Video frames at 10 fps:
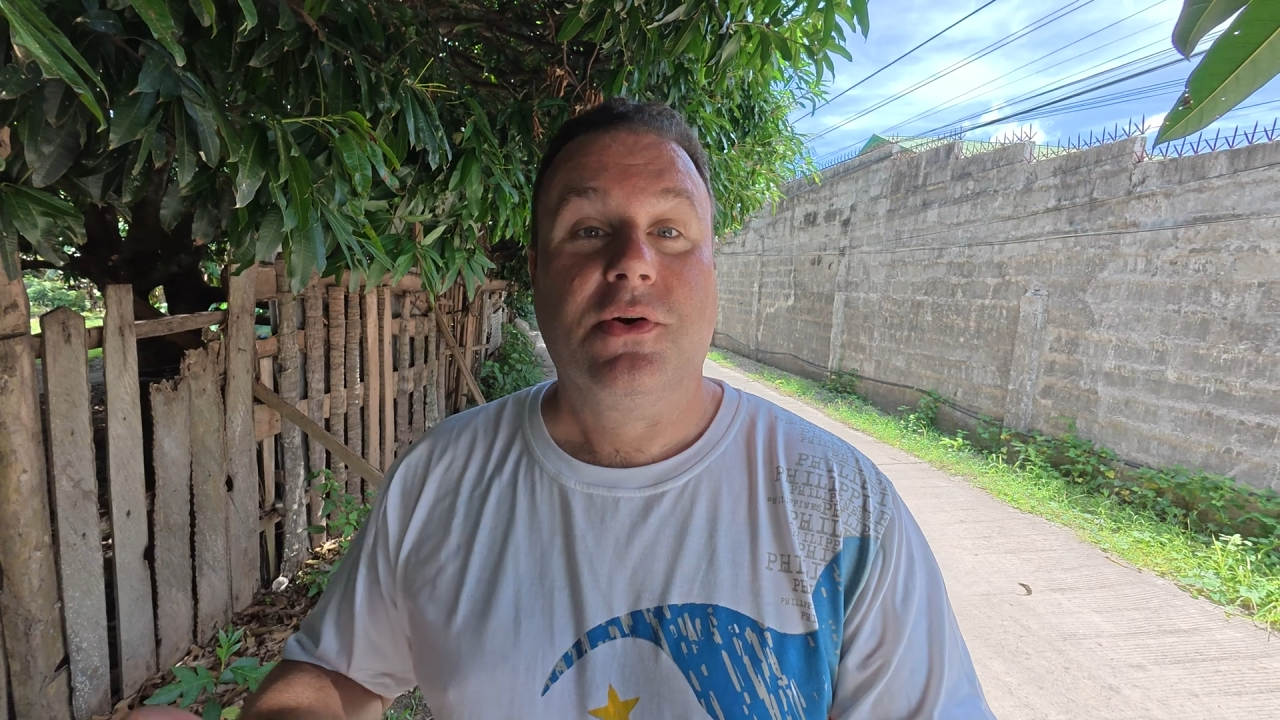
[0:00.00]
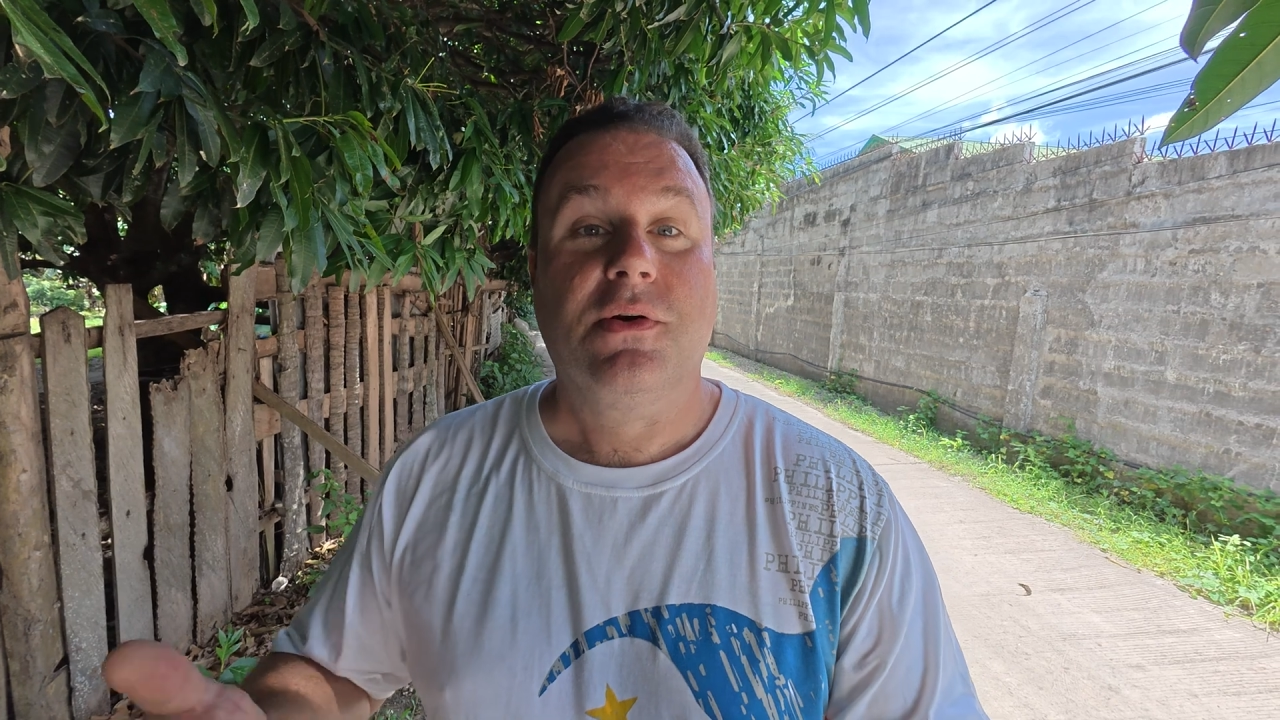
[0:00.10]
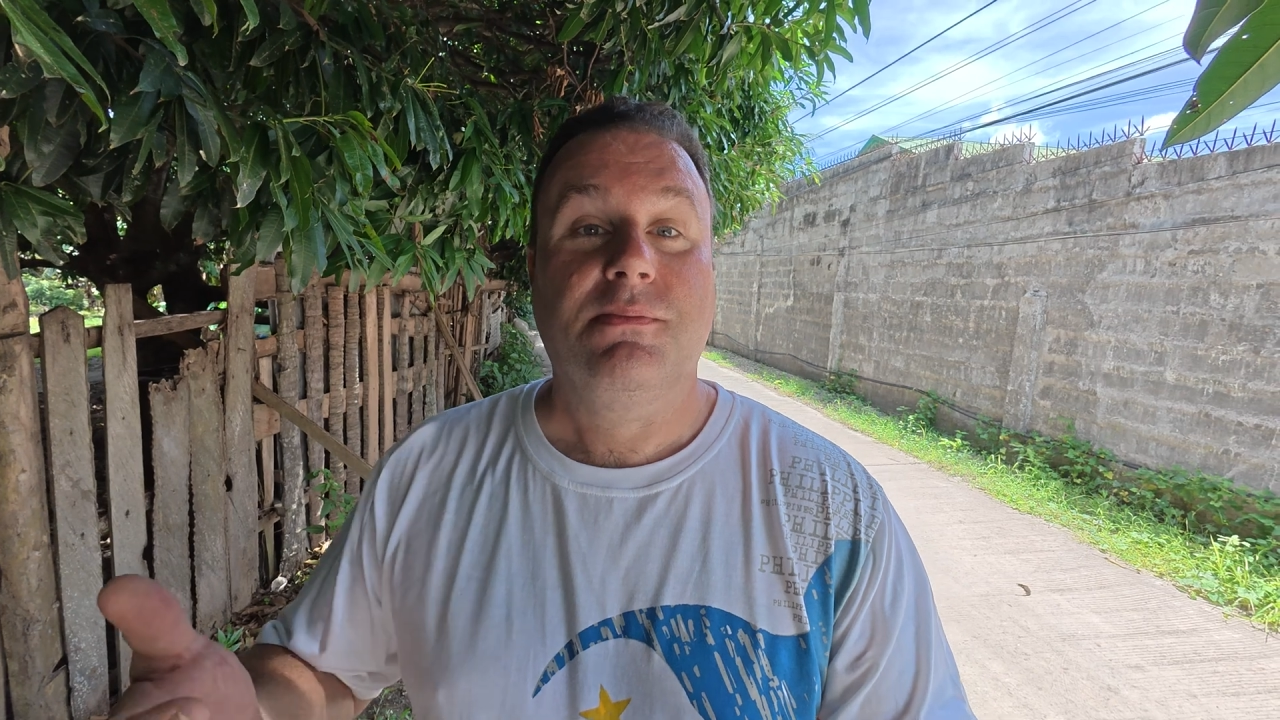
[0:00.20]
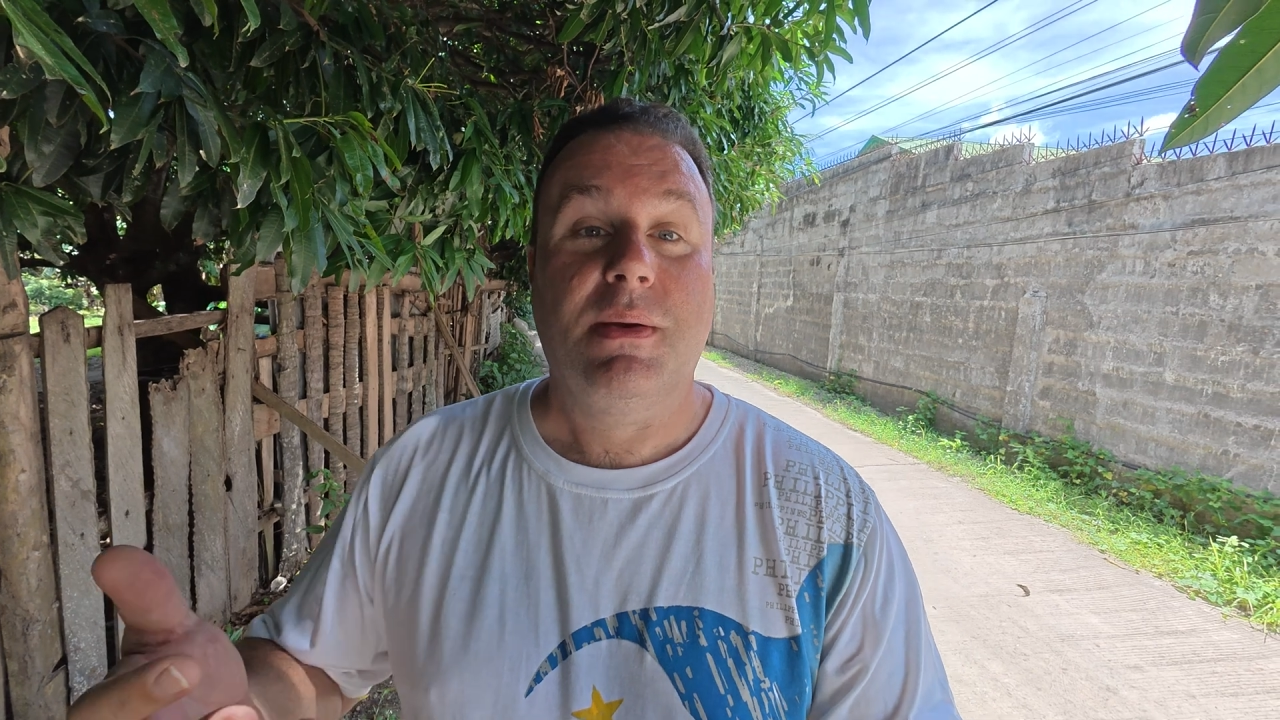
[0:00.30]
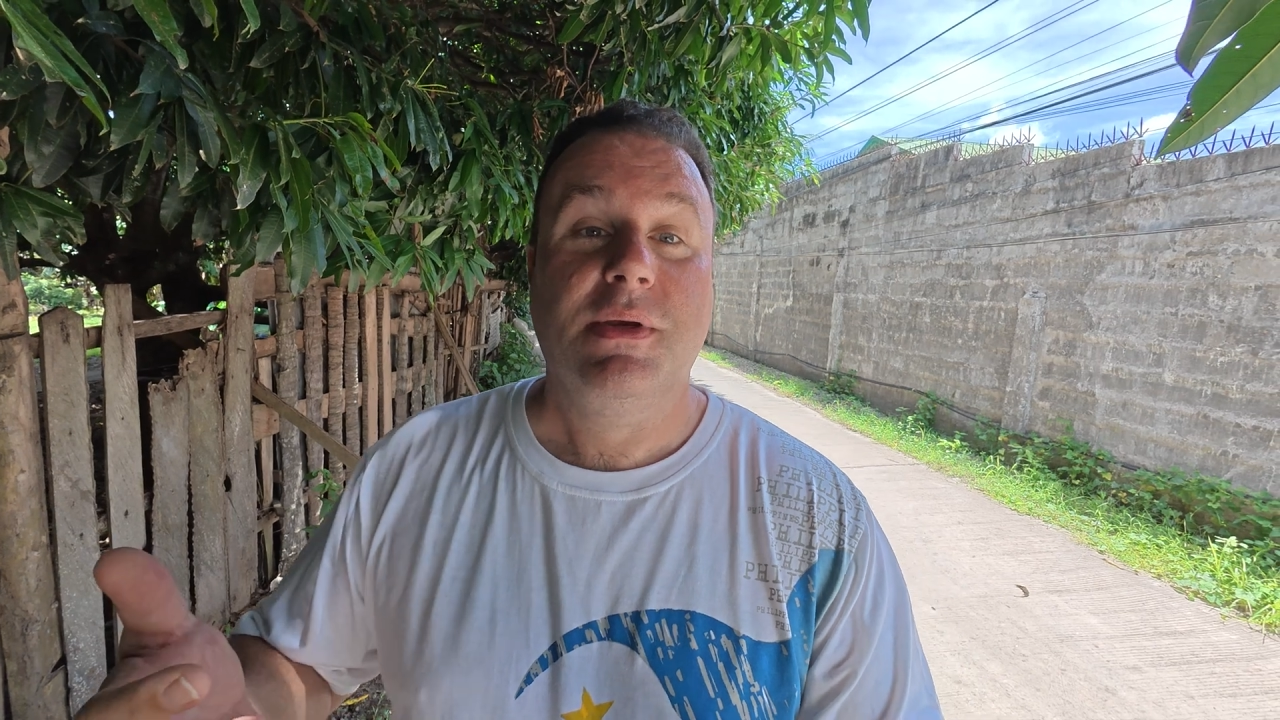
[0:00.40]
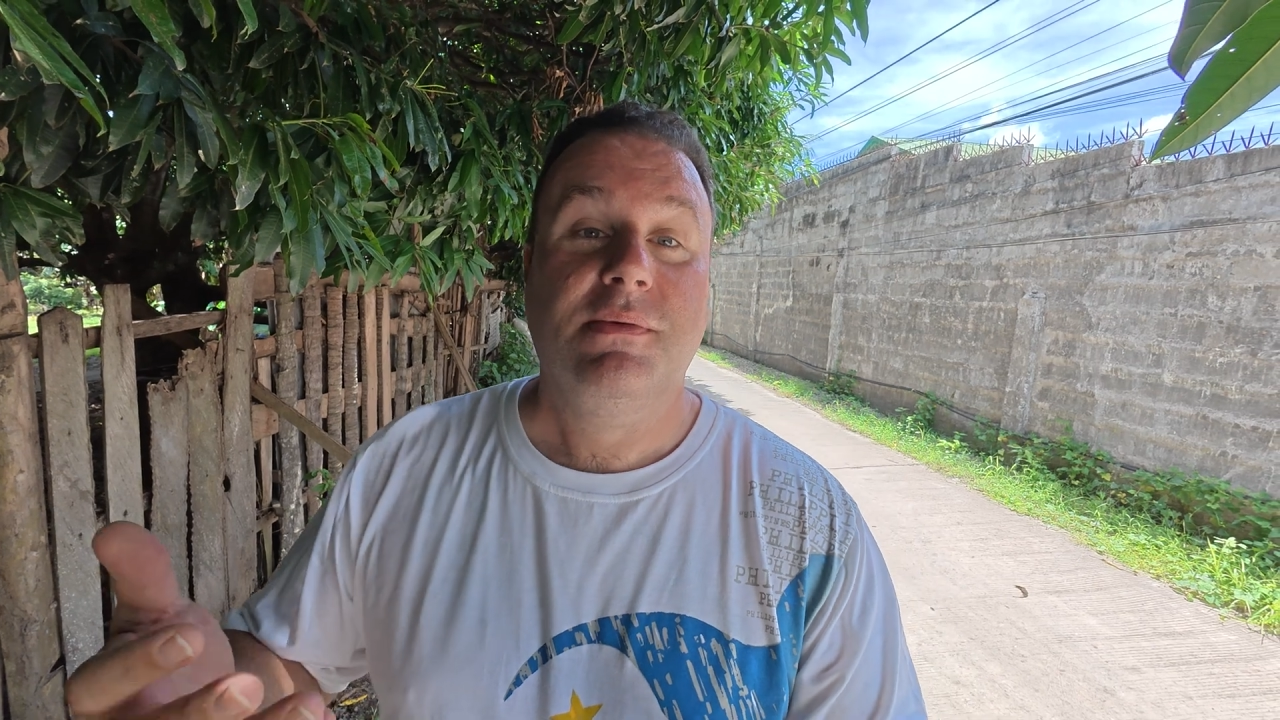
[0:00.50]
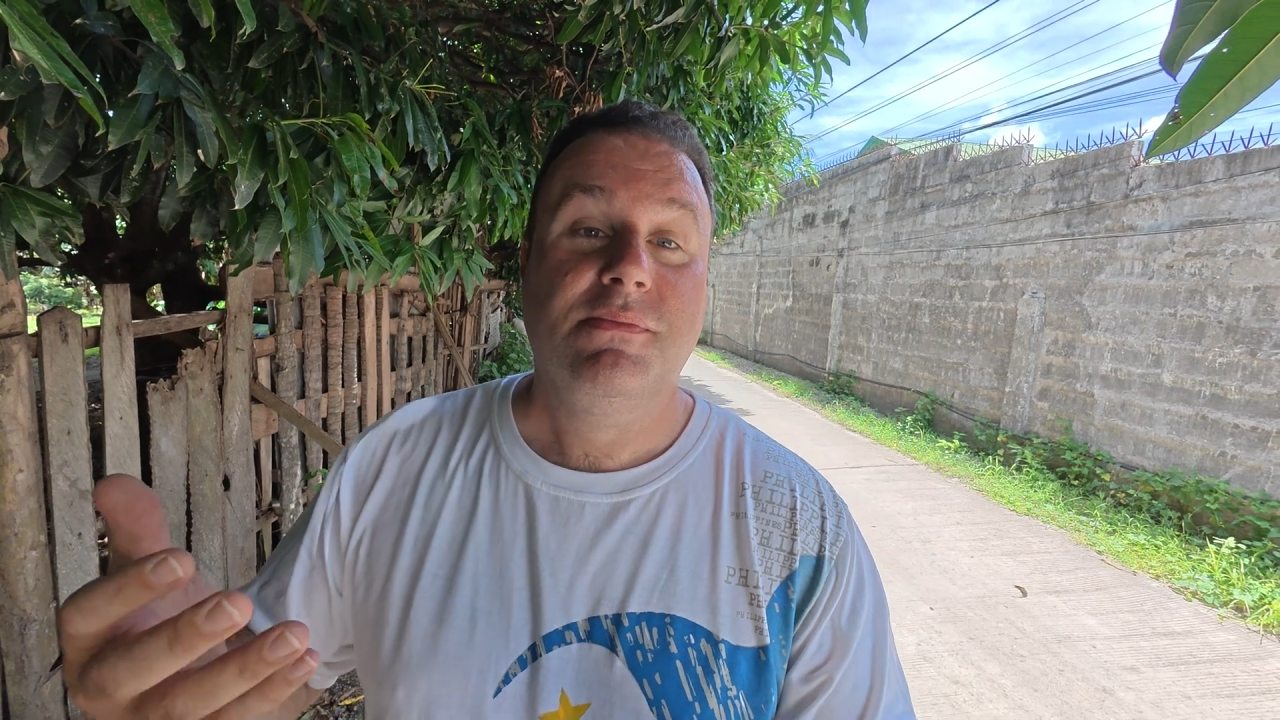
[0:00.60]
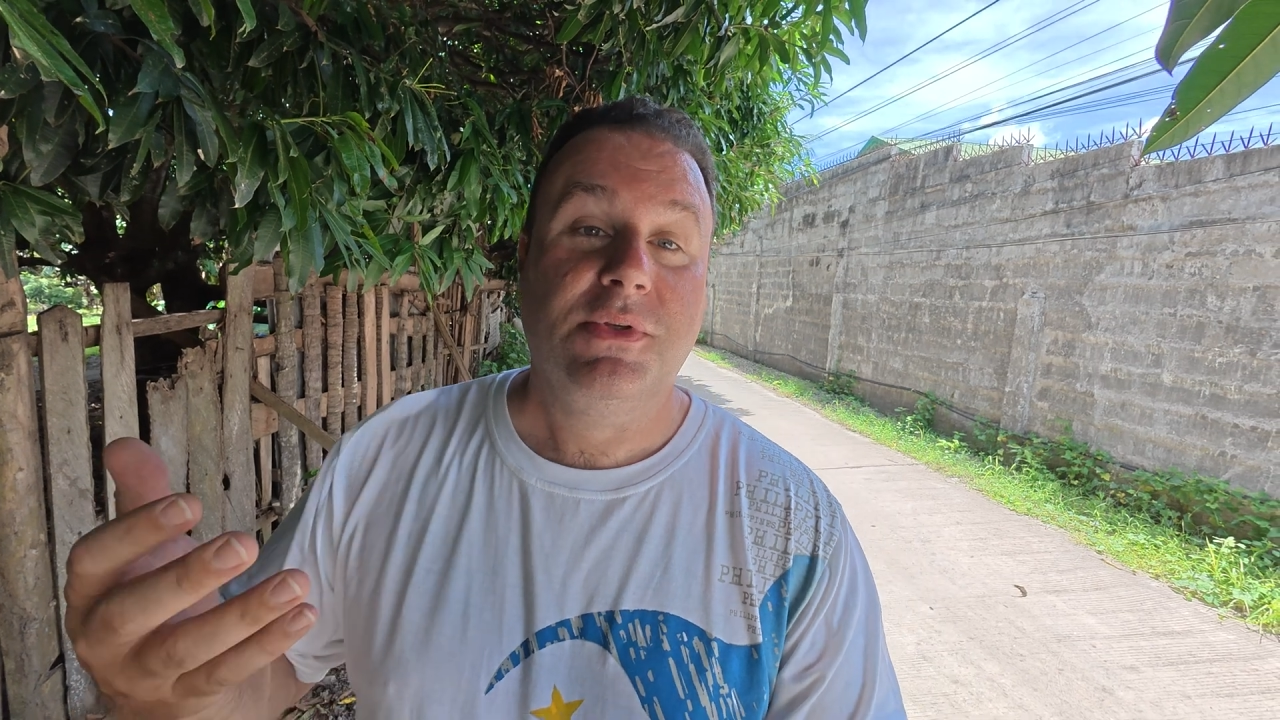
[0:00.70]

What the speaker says: or maybe